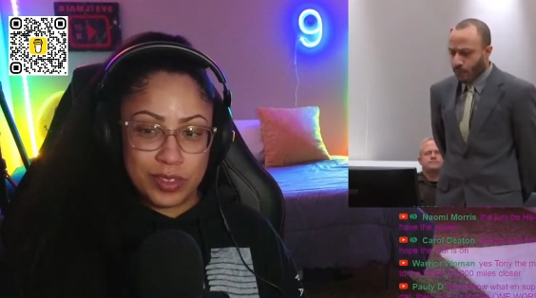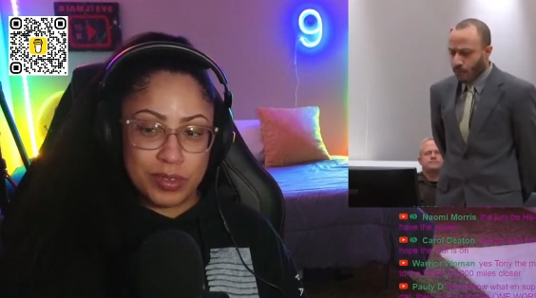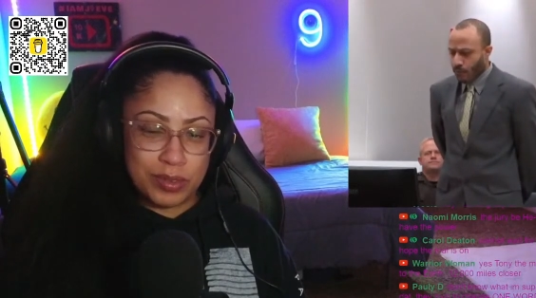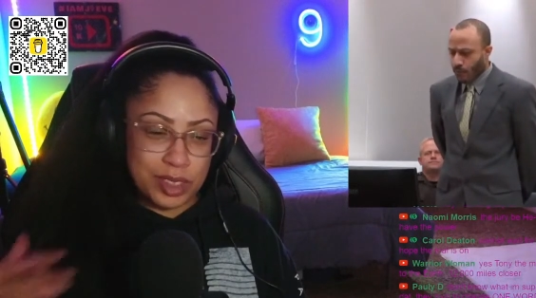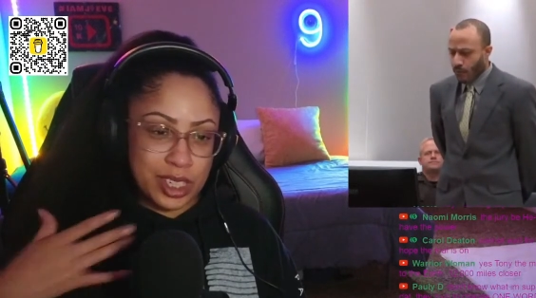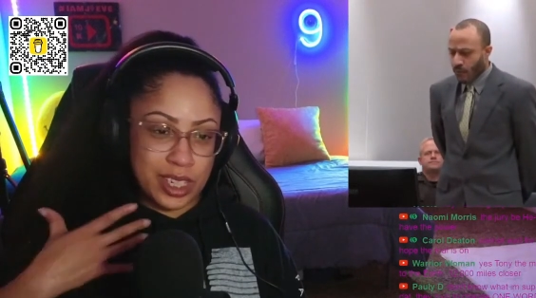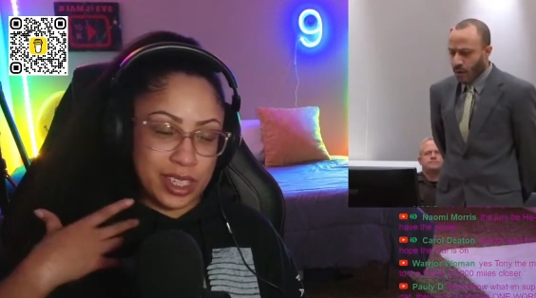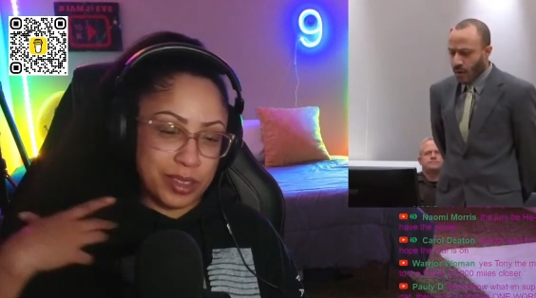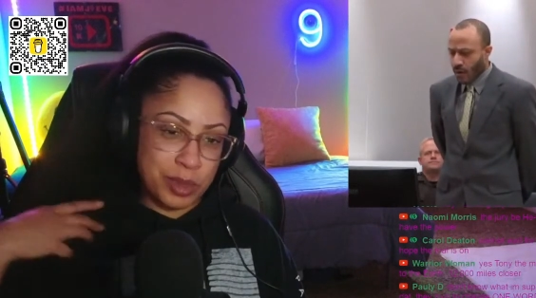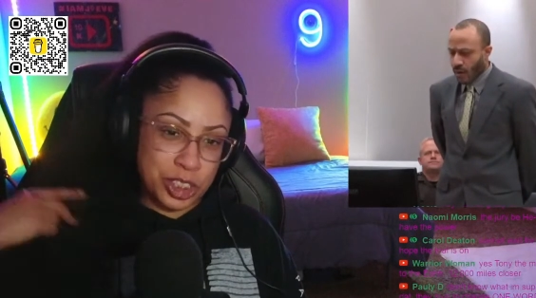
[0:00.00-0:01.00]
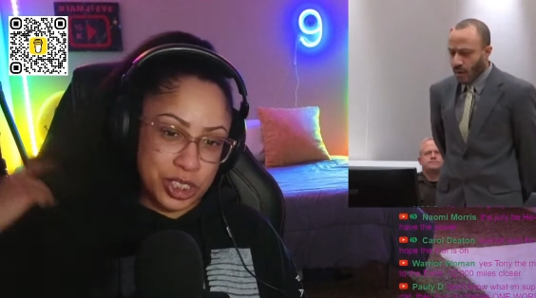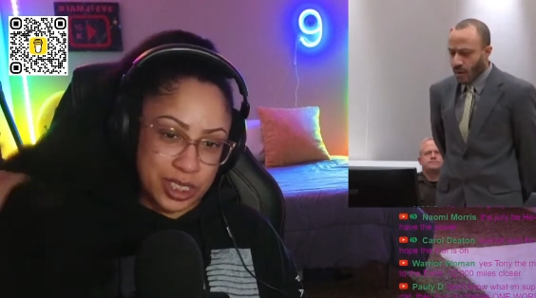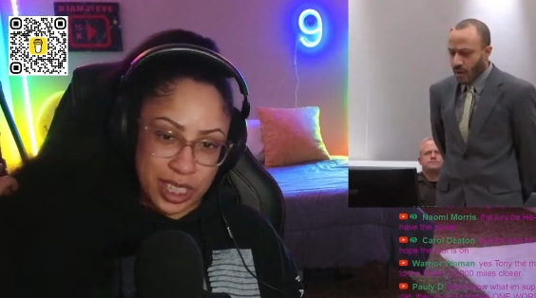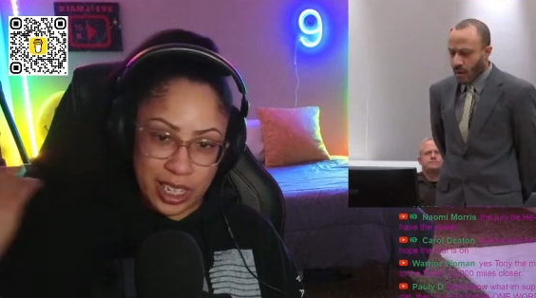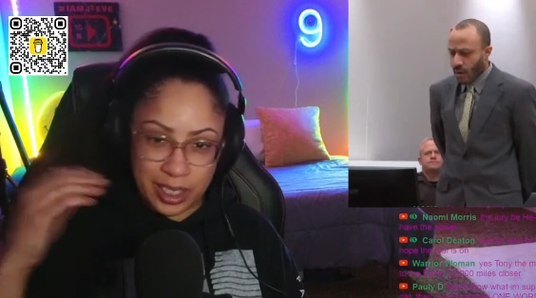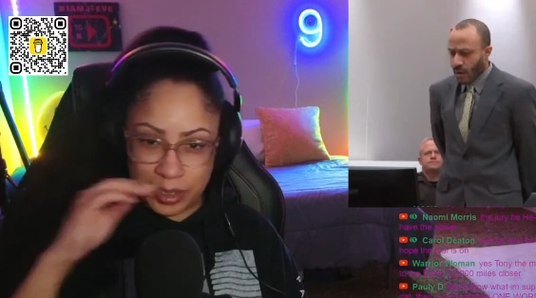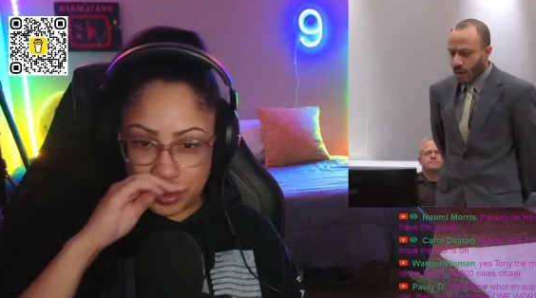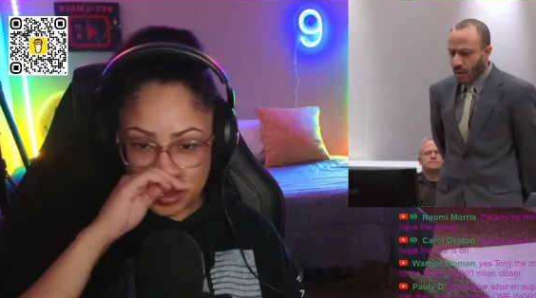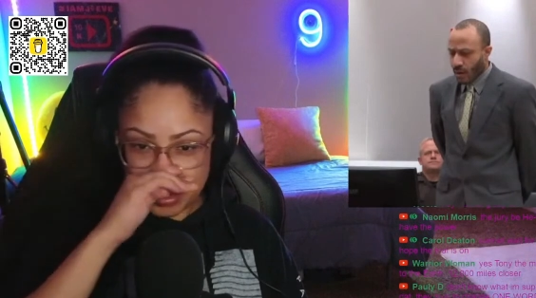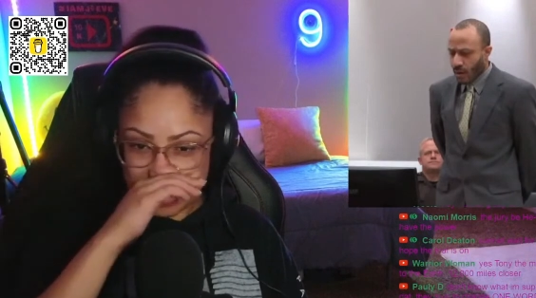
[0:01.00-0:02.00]
Speaker 1: Um, okay. What's your side?
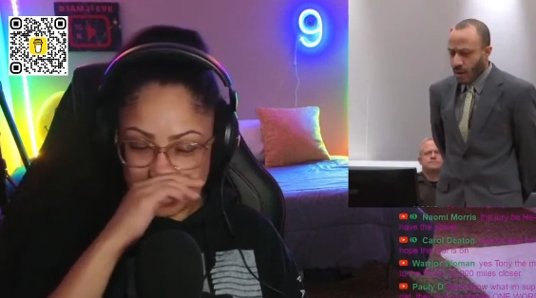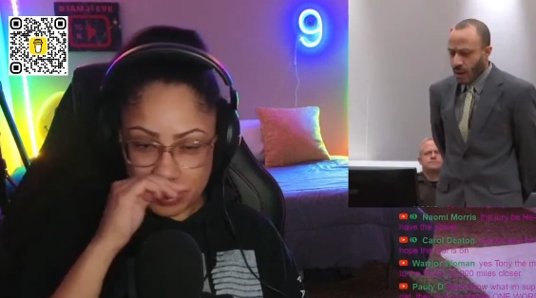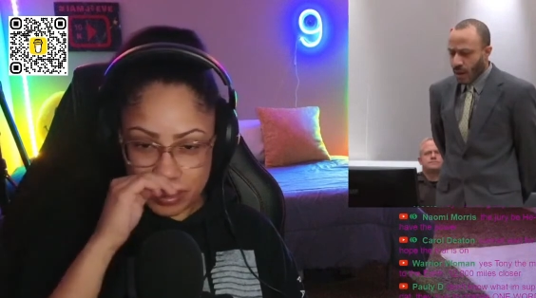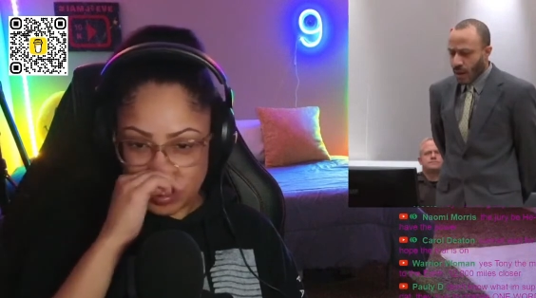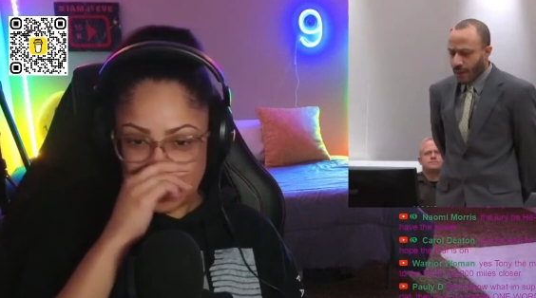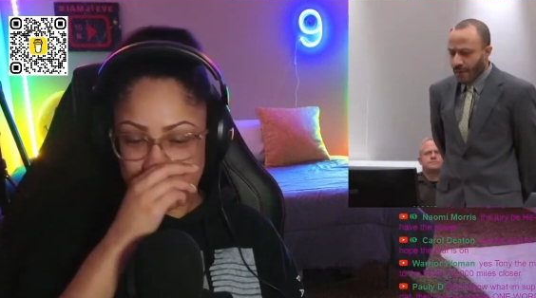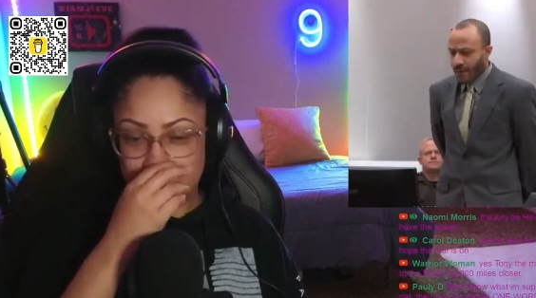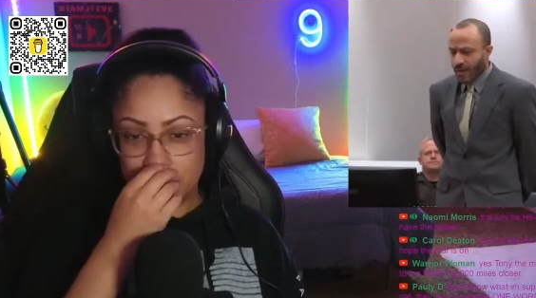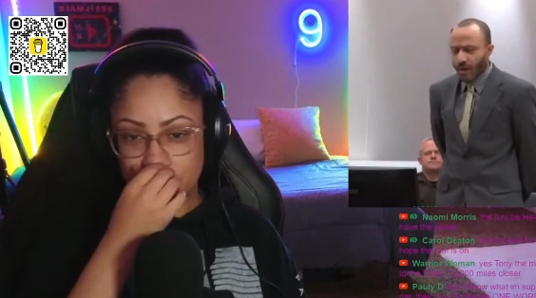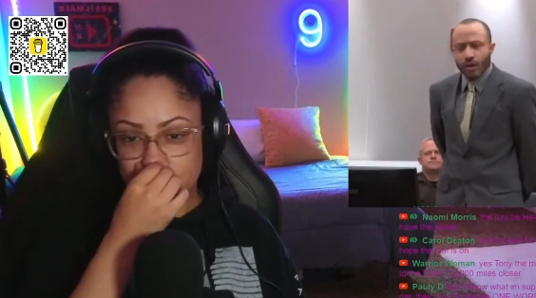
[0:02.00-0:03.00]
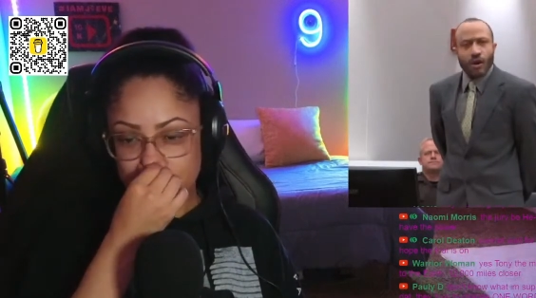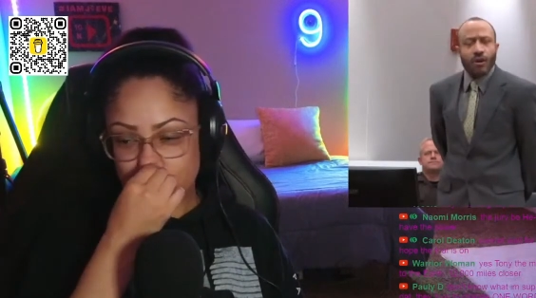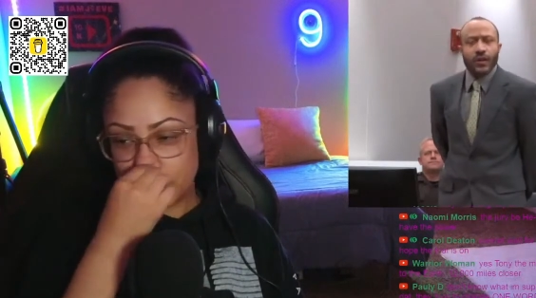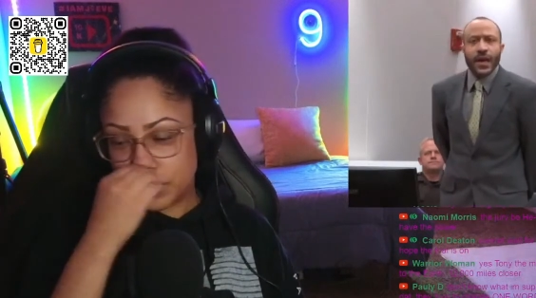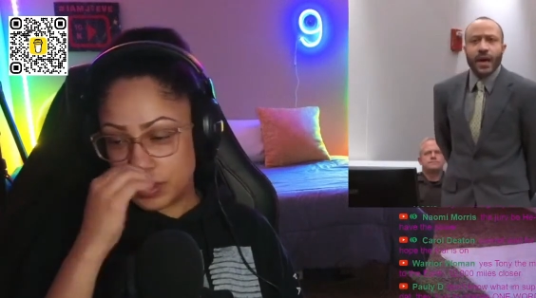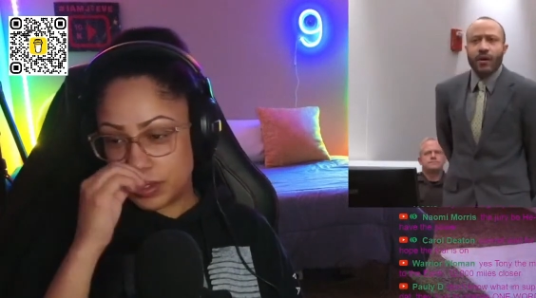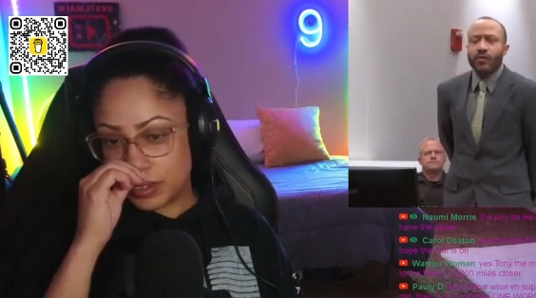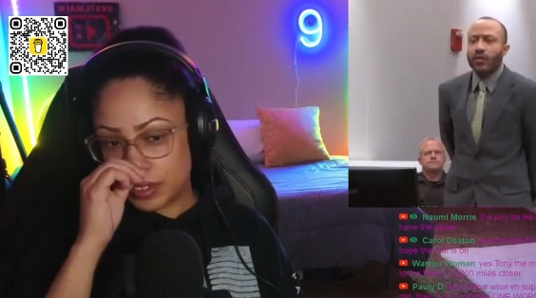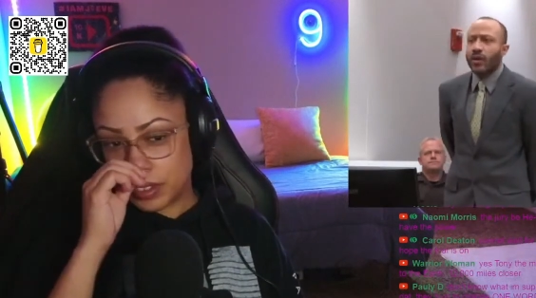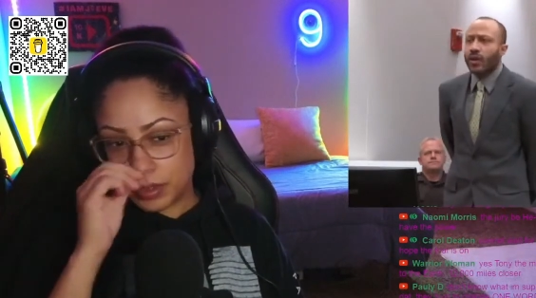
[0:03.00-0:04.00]
Speaker 2: And for so long
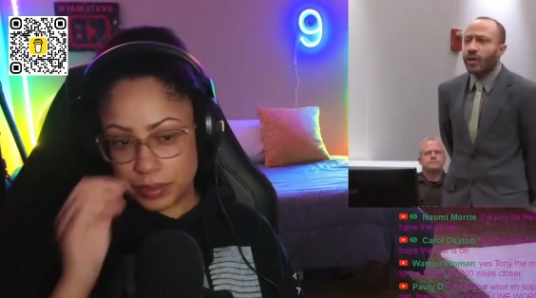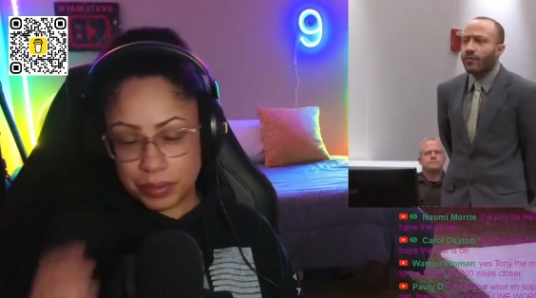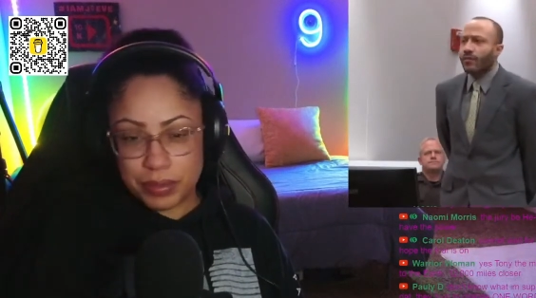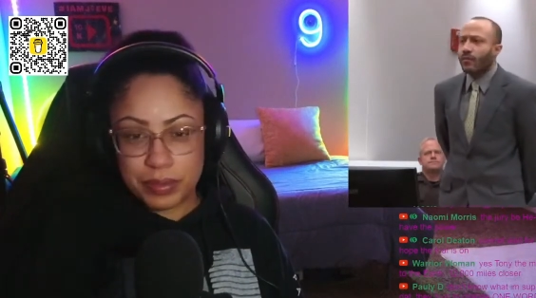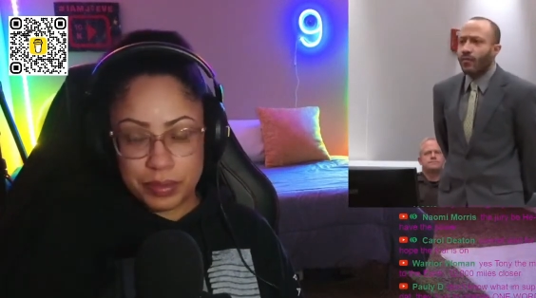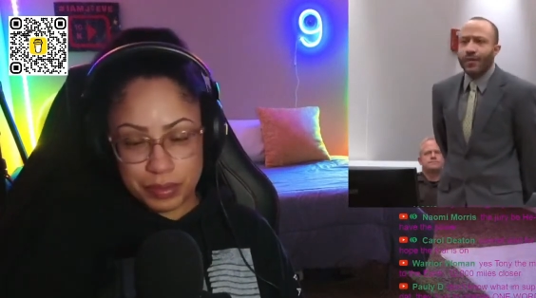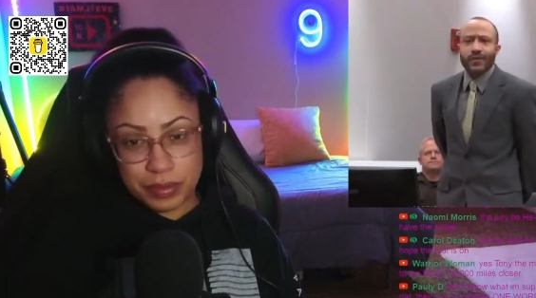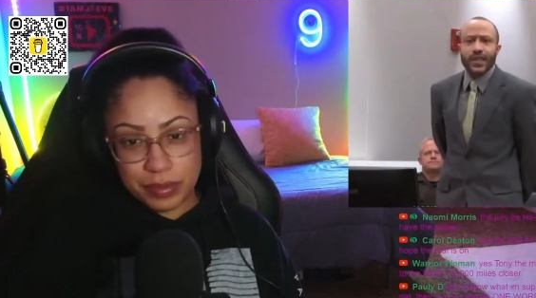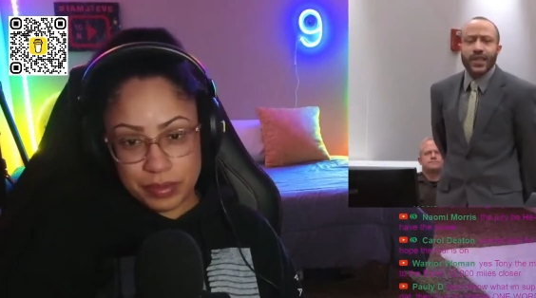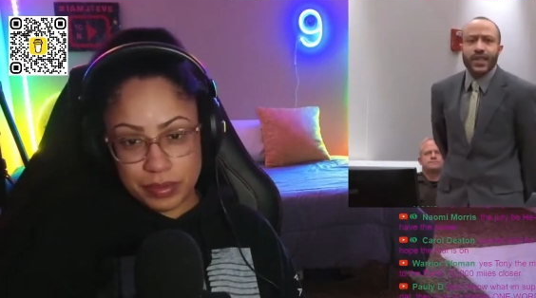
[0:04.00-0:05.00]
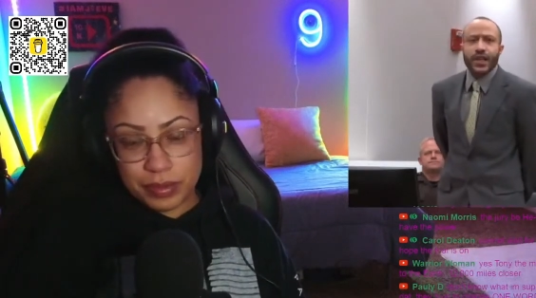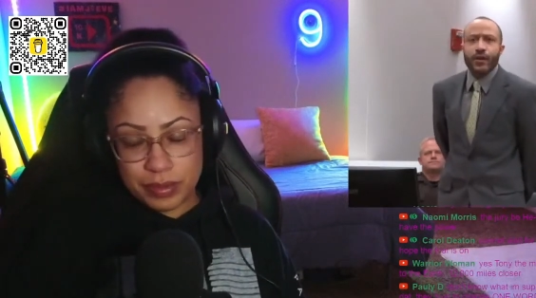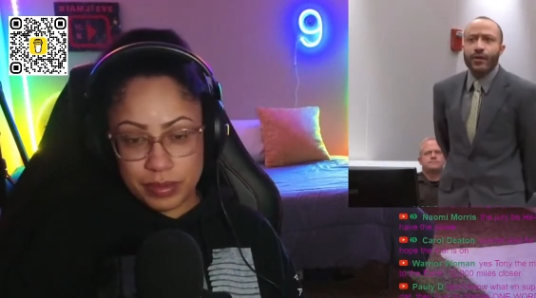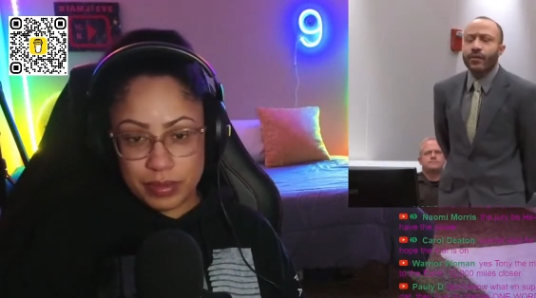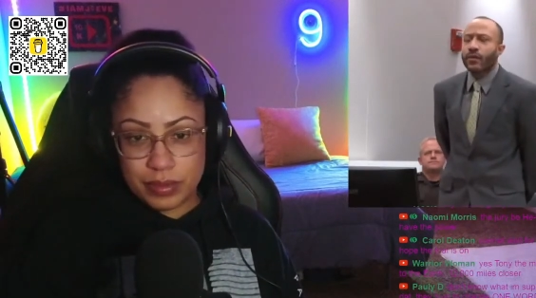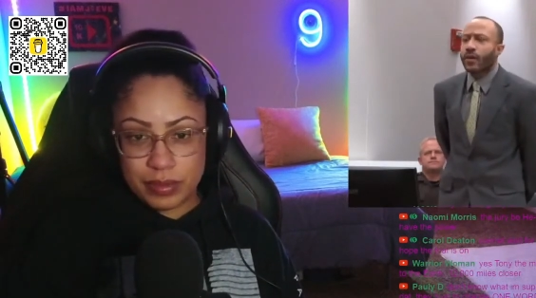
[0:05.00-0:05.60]
now, uh, roughly a year,